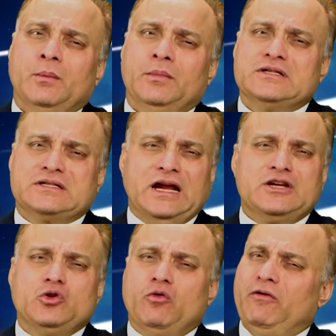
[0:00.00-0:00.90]
Please
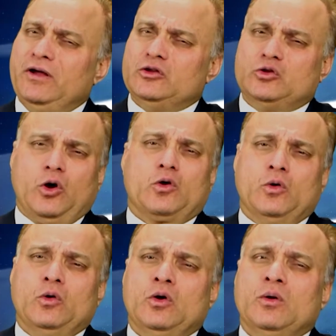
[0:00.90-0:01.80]
get your very
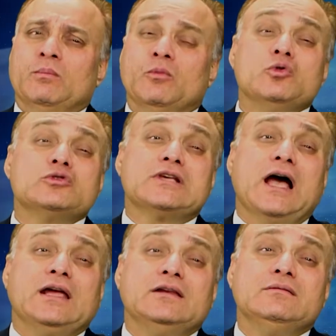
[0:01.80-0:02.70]
thorough Moon
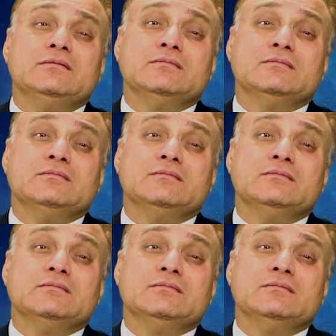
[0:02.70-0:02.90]
Sign